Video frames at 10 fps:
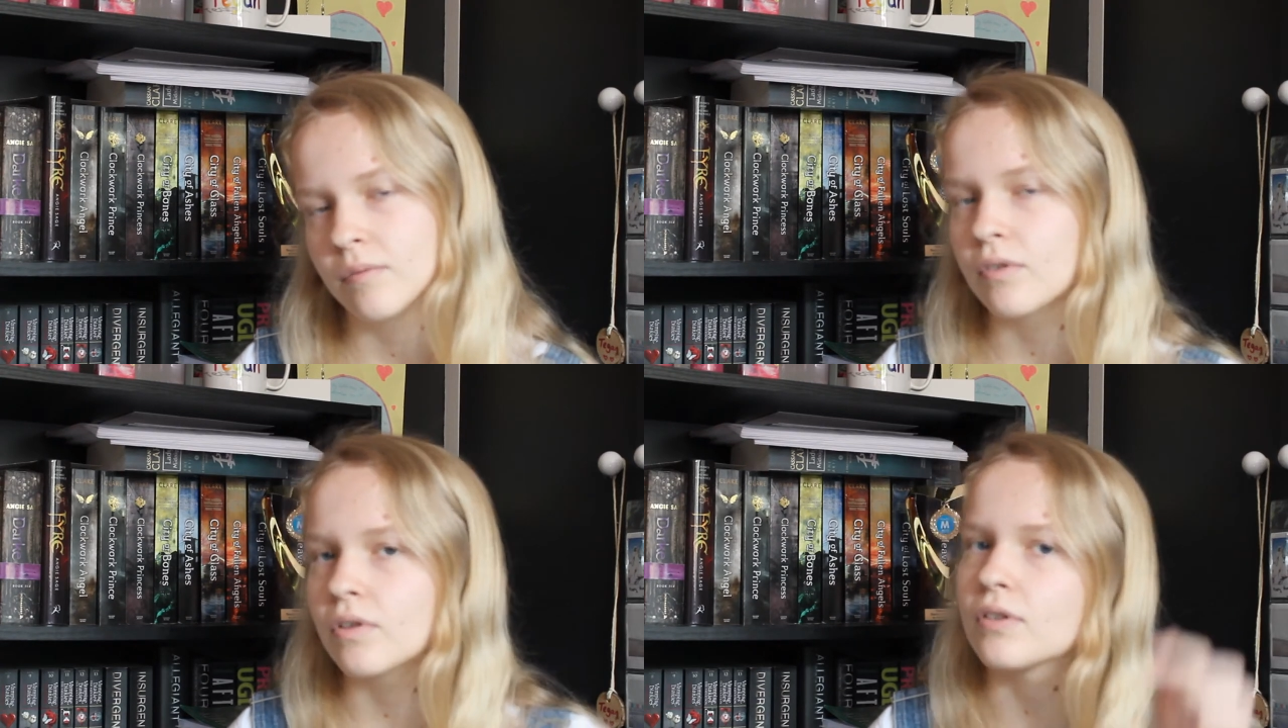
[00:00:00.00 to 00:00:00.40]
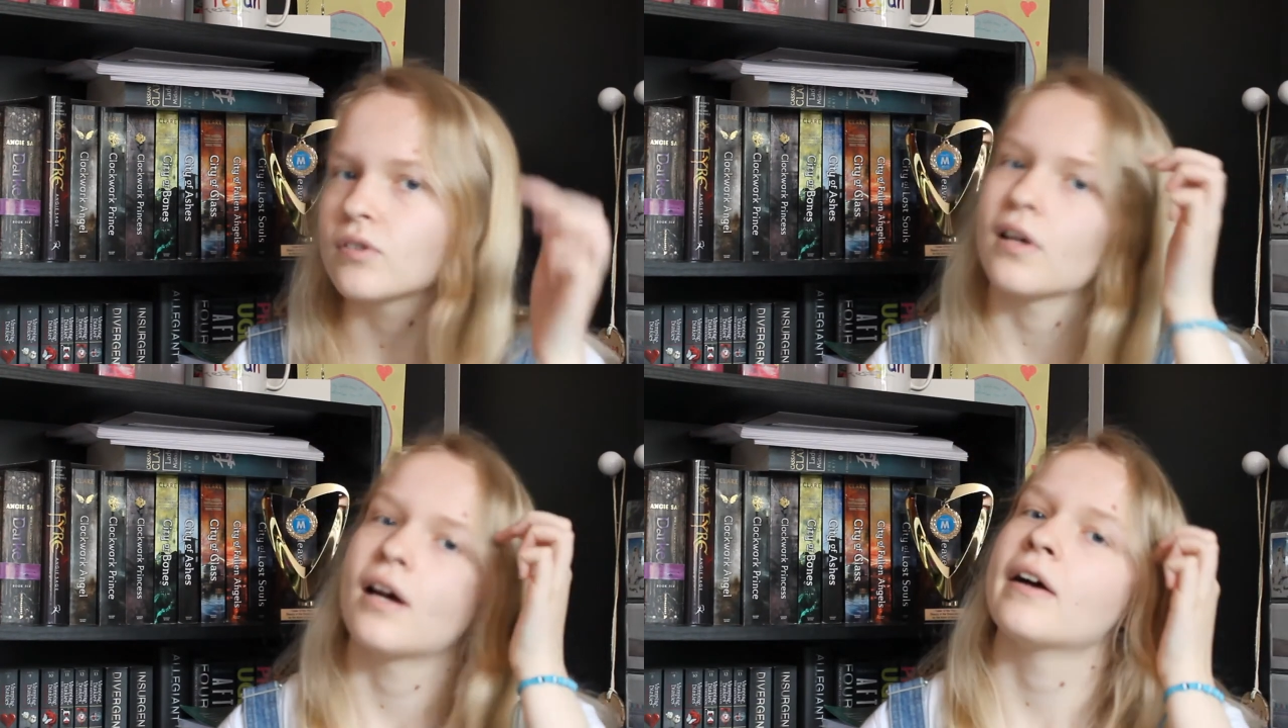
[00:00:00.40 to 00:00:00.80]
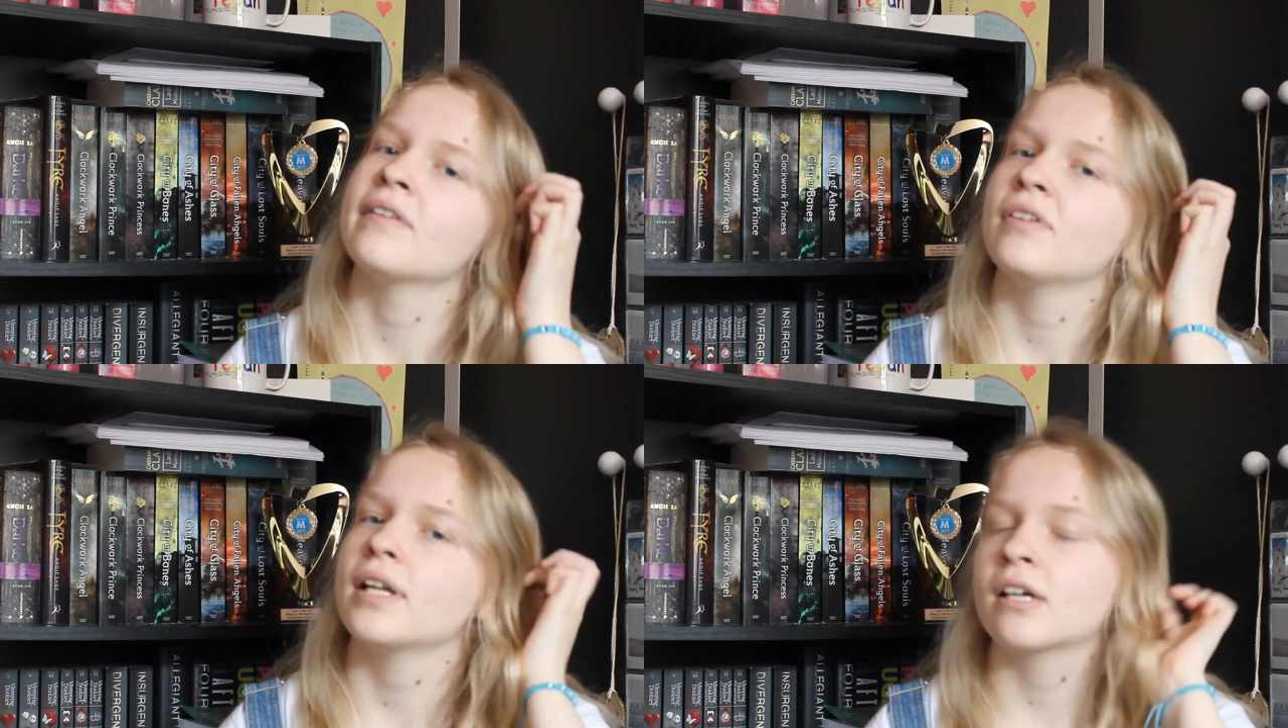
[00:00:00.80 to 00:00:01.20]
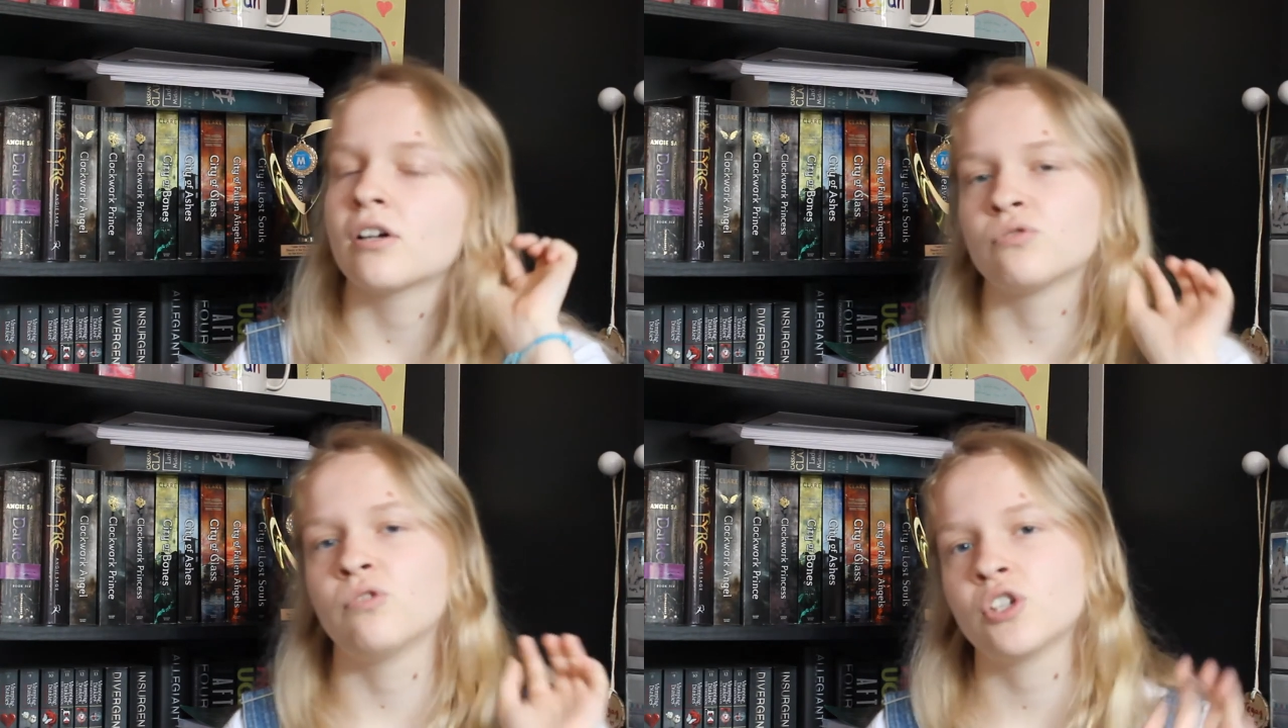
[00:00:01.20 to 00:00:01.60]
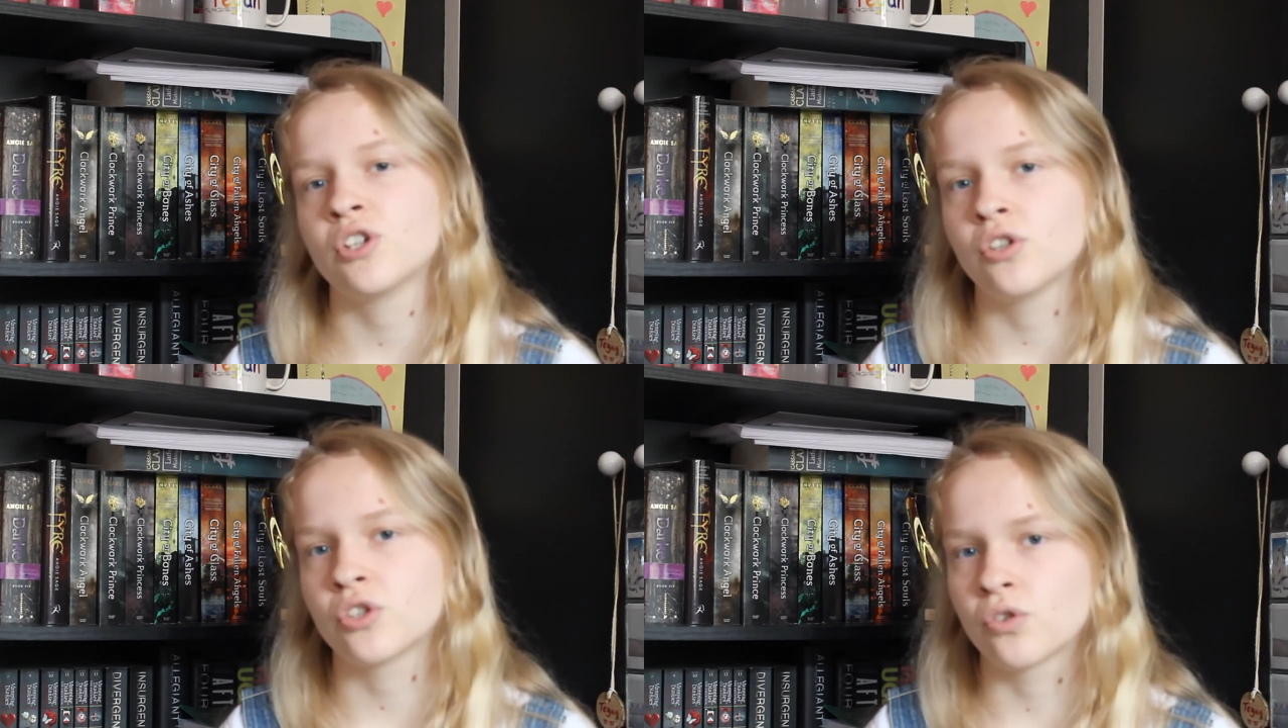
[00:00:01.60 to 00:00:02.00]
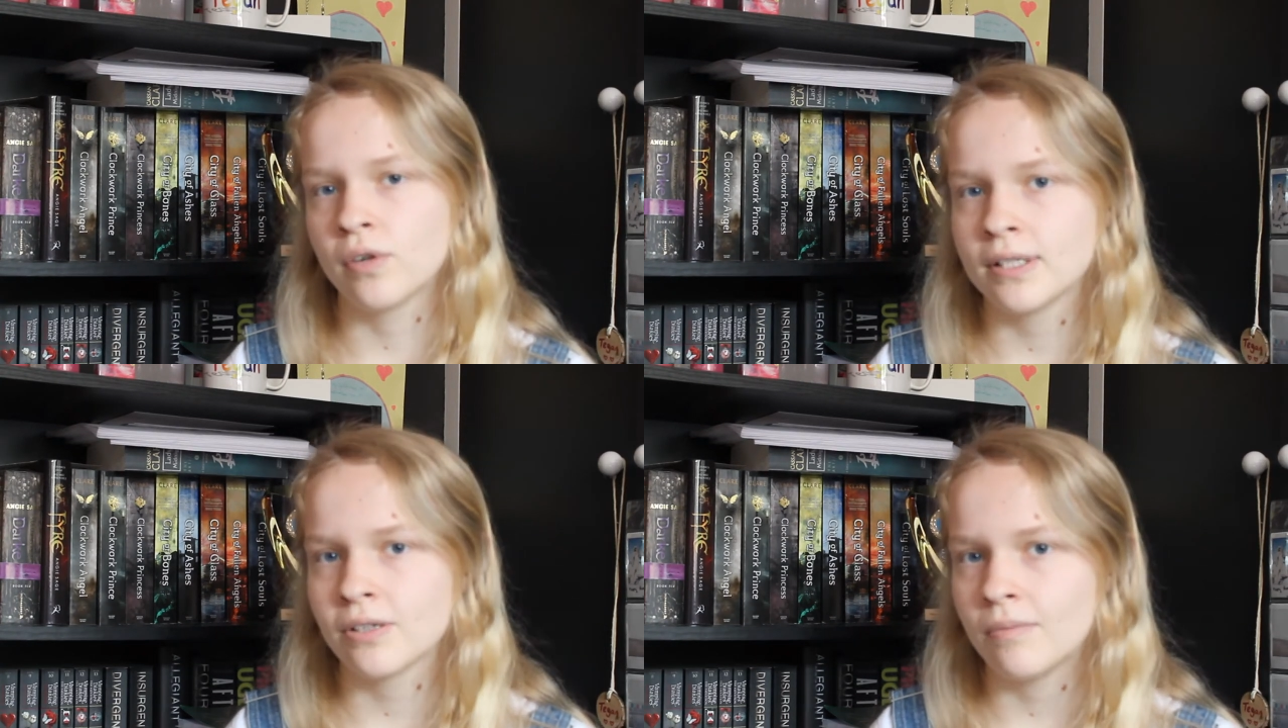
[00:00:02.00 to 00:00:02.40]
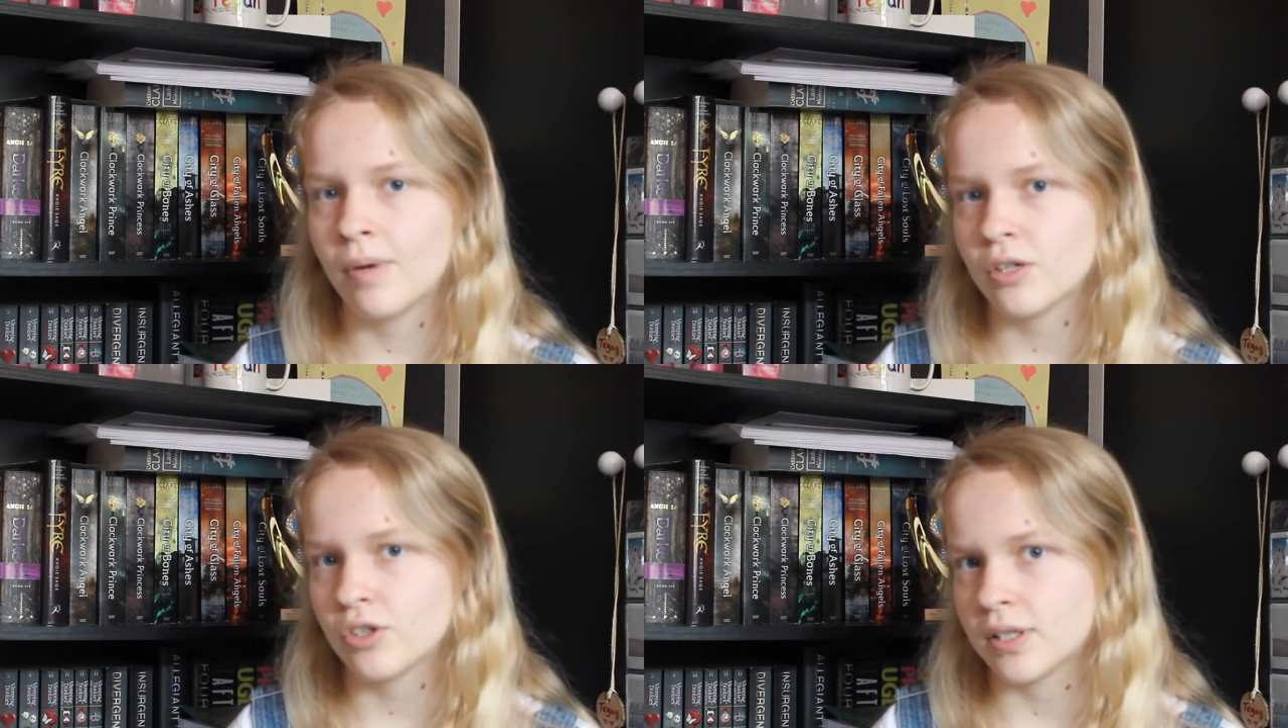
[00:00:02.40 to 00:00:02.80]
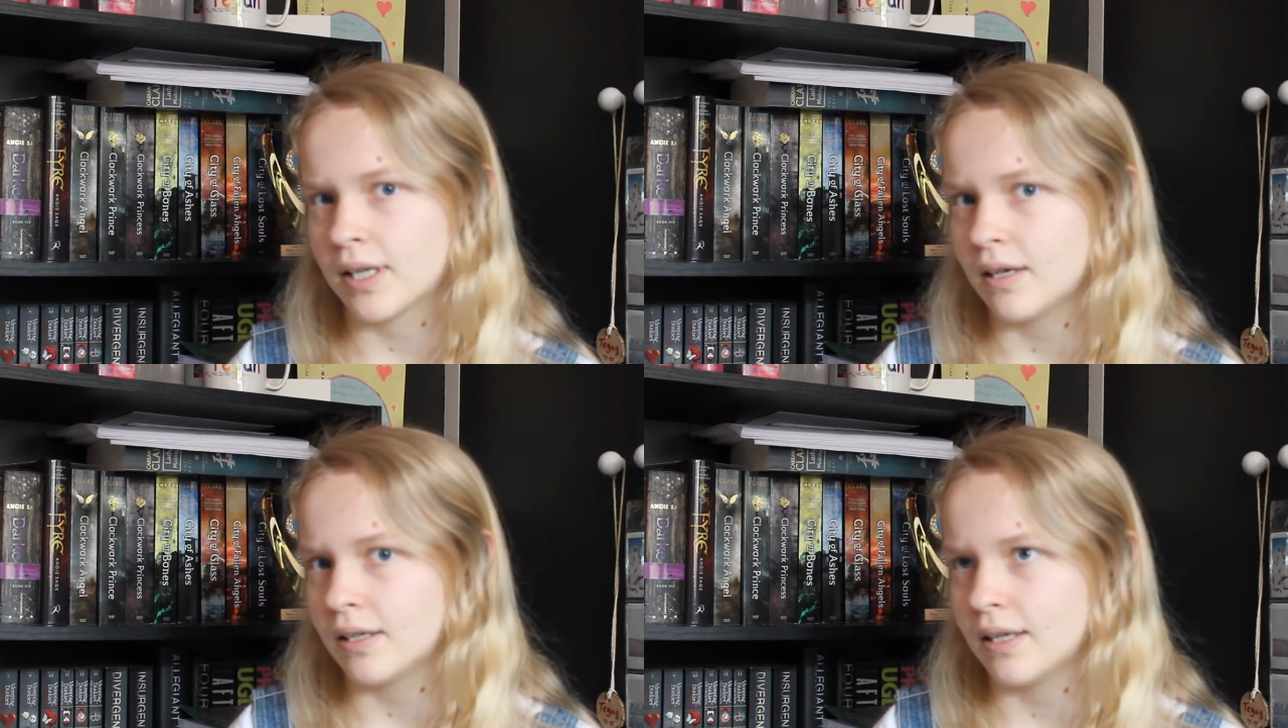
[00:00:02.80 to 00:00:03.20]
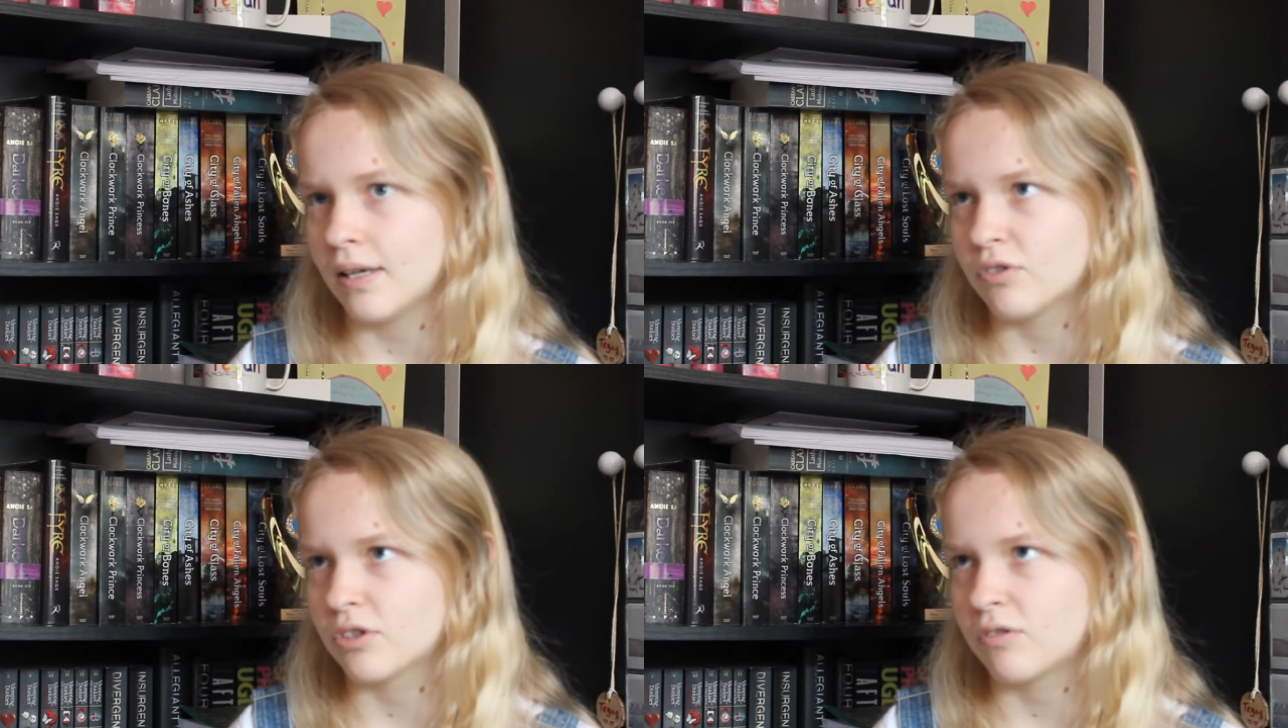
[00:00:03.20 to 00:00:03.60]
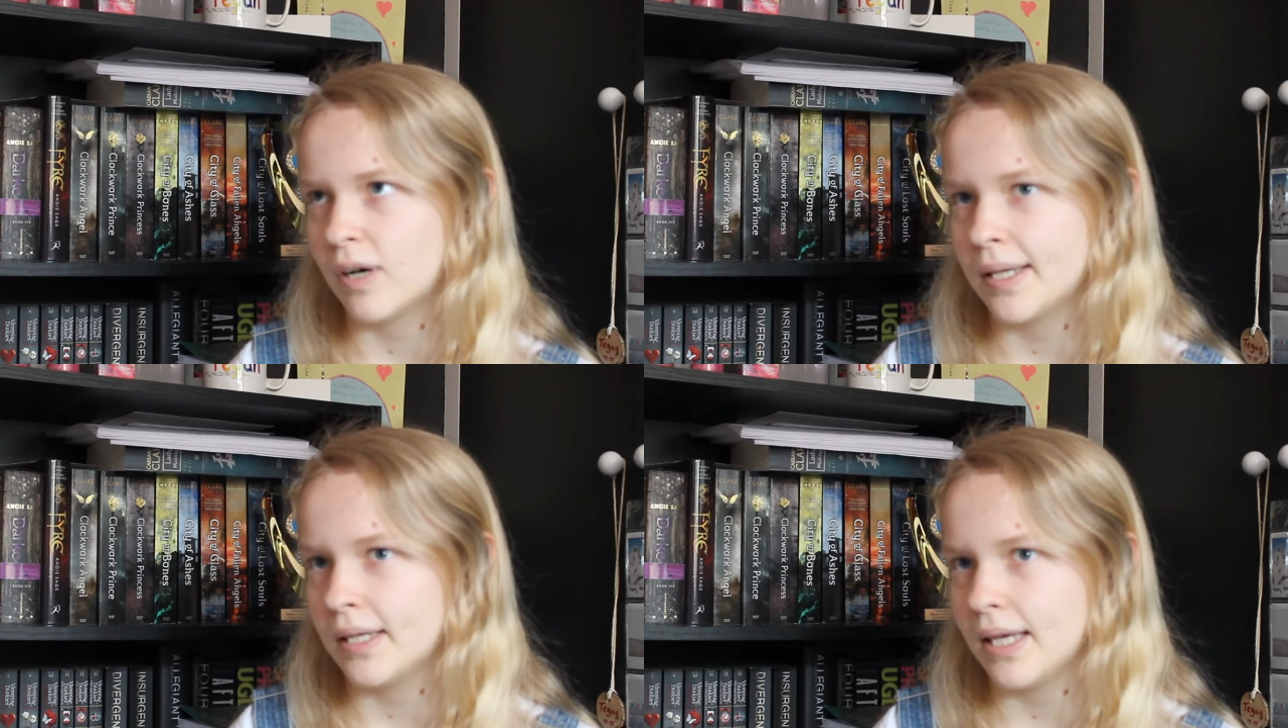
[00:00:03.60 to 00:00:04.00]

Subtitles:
because I felt like I was rushing the story so much that it was quite